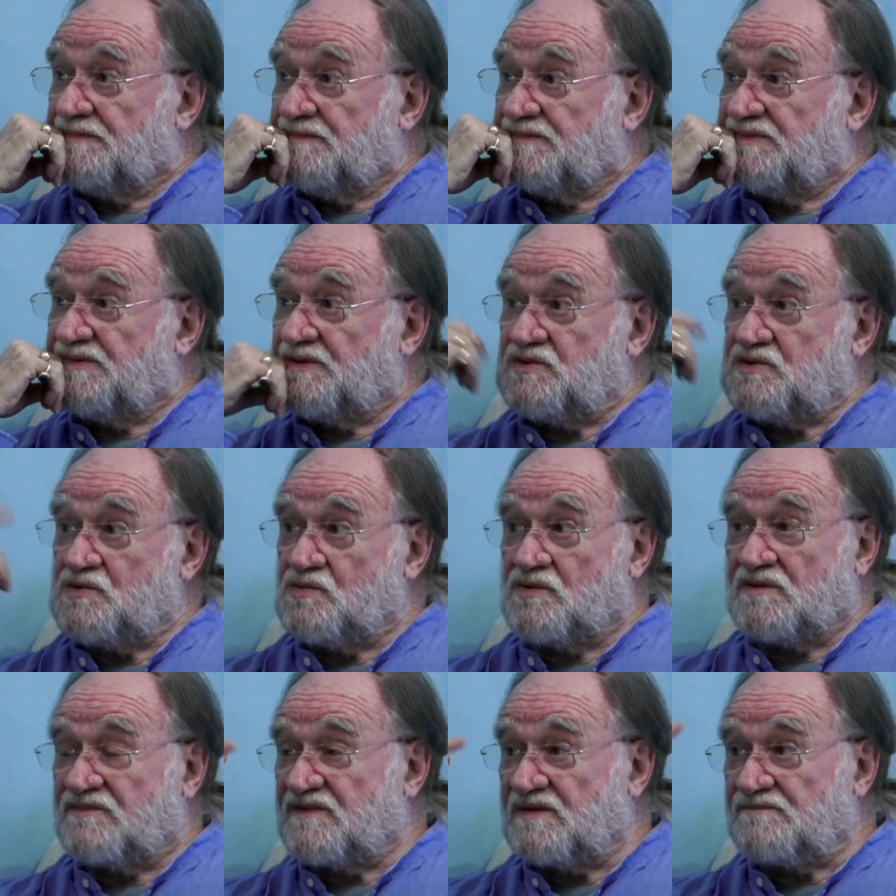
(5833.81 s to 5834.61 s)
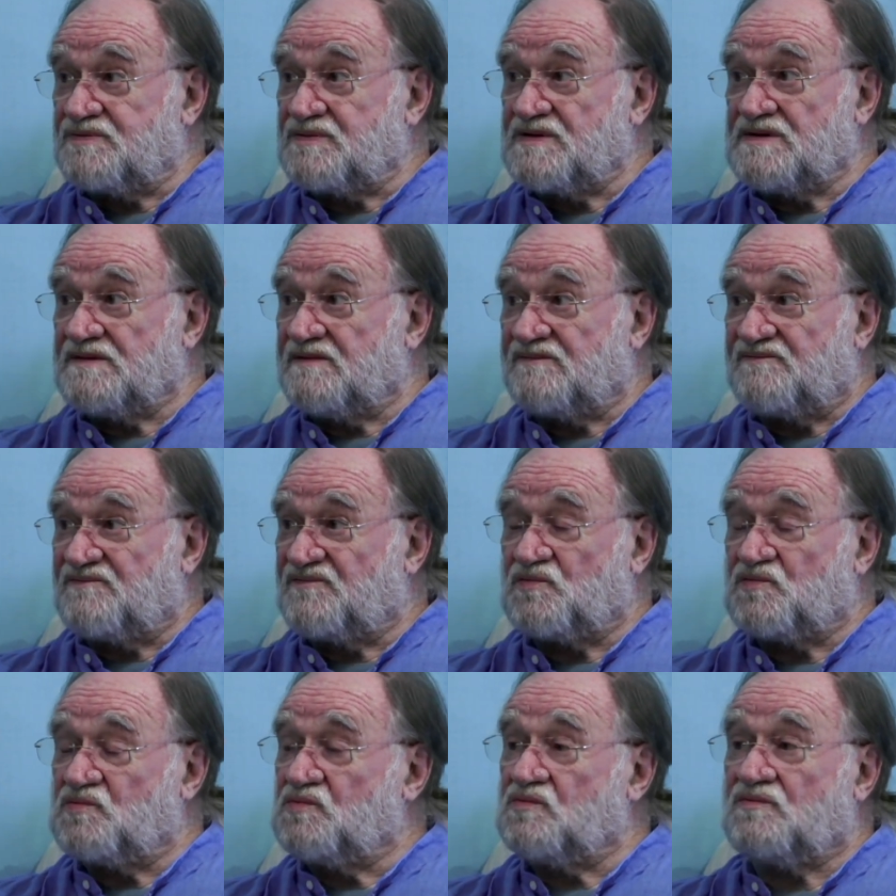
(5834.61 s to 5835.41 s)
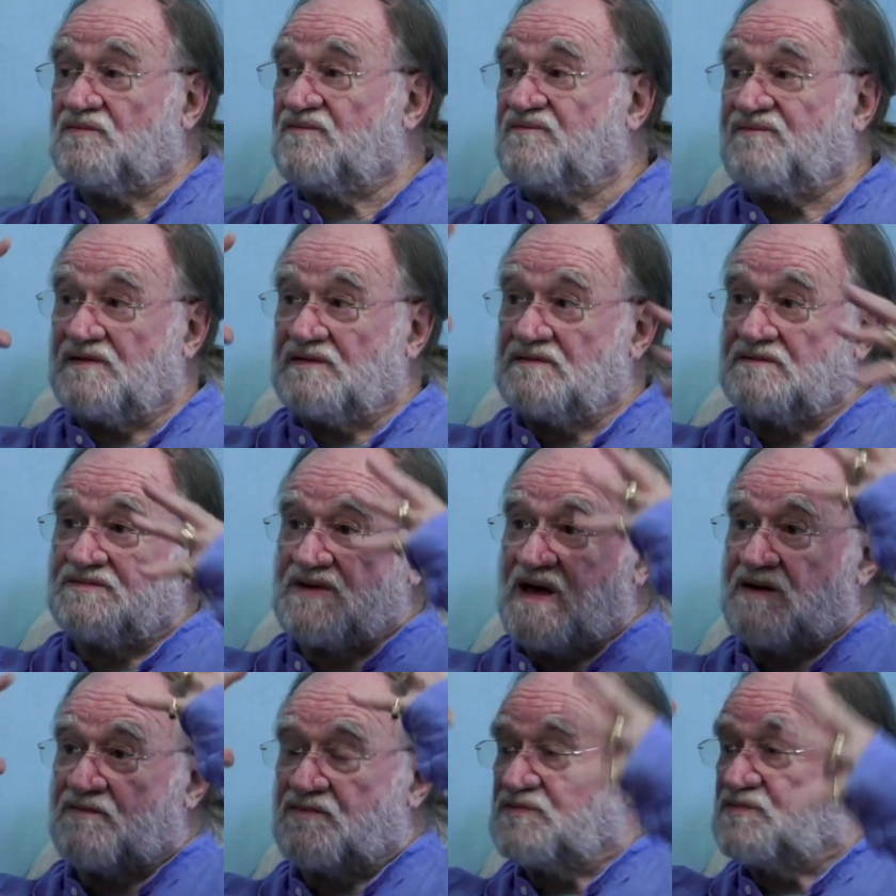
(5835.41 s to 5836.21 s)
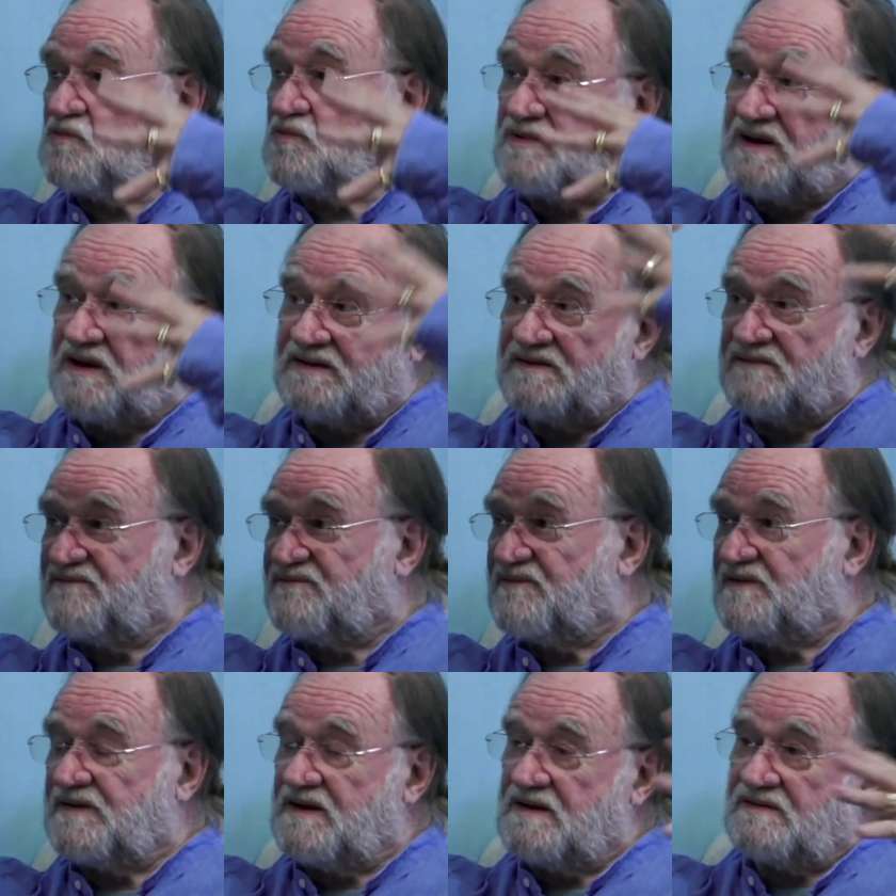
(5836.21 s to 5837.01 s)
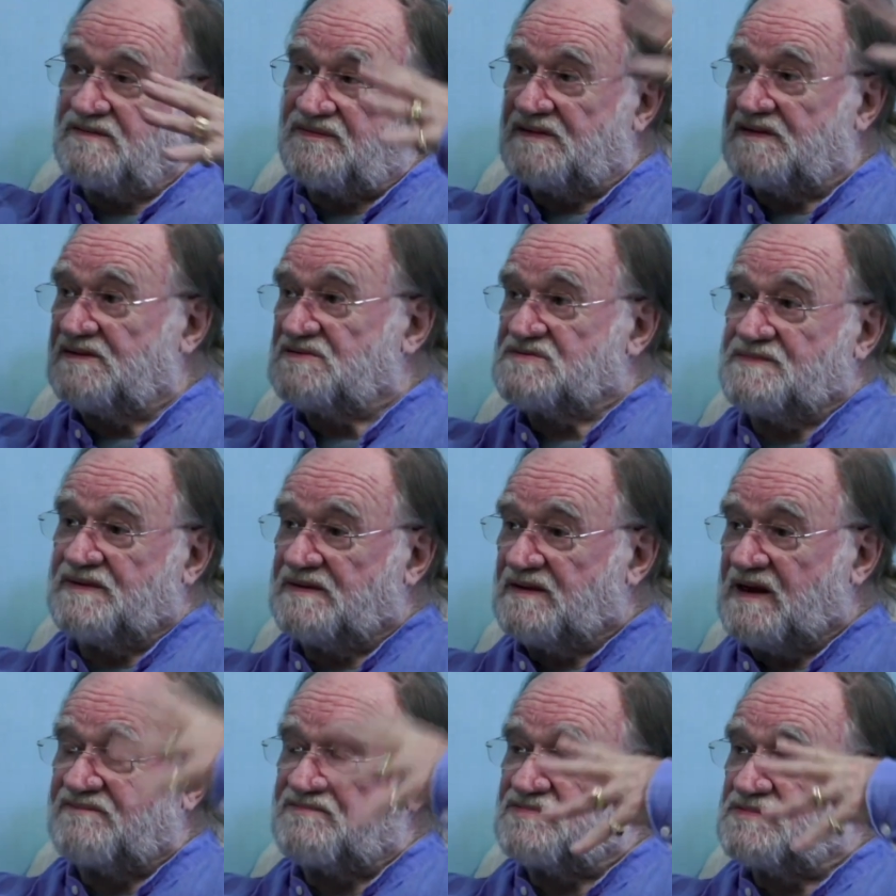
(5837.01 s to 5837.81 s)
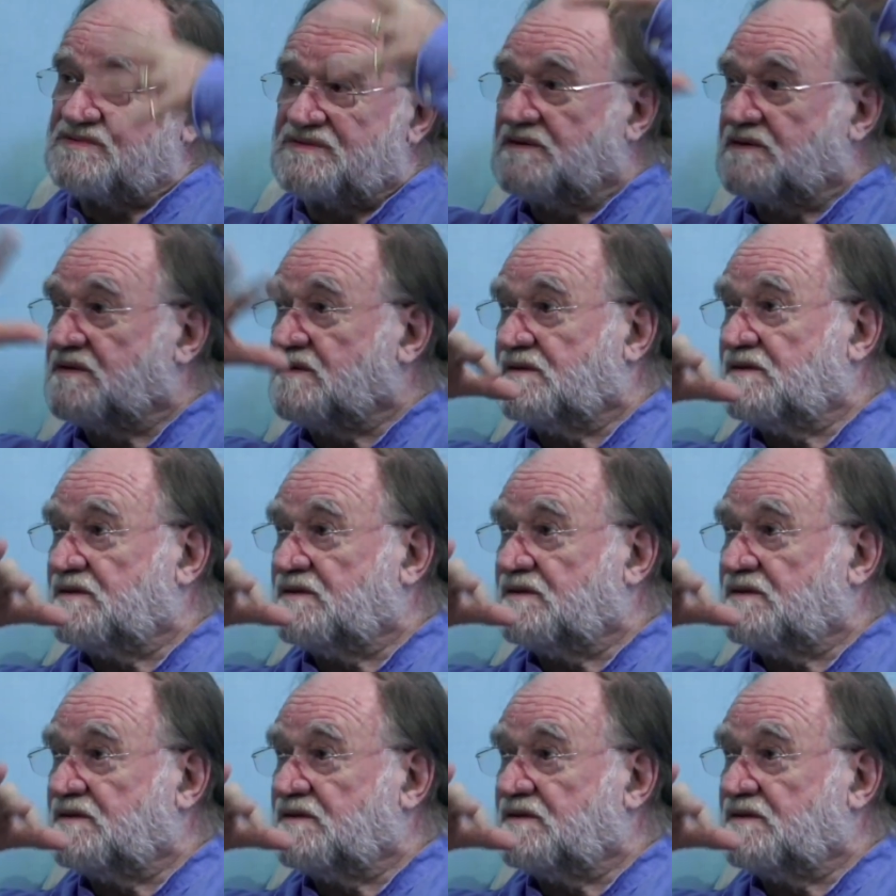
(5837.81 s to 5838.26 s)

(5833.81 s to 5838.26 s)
So you were completely filled up with all kind of funny things about everything.